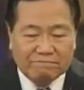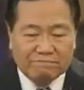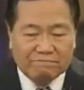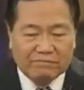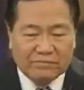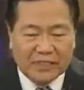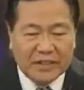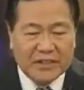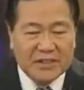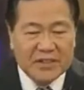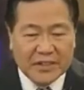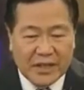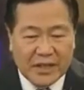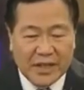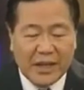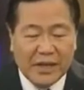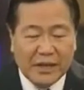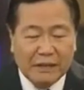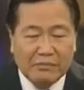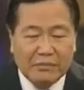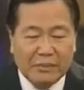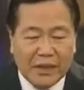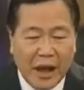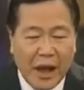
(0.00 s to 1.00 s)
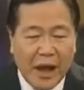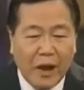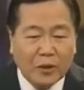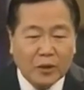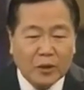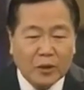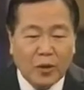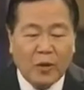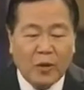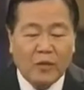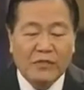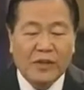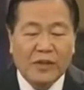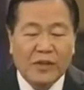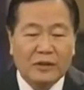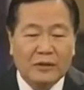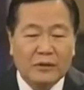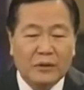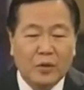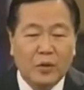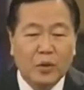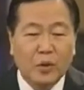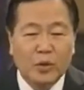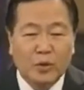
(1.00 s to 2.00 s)
they're saying out of their
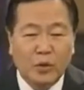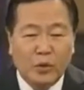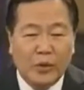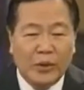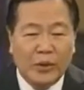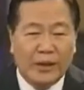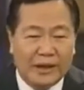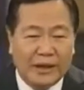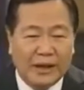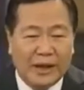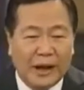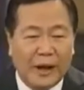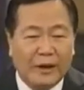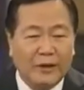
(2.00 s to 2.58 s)
goodwill,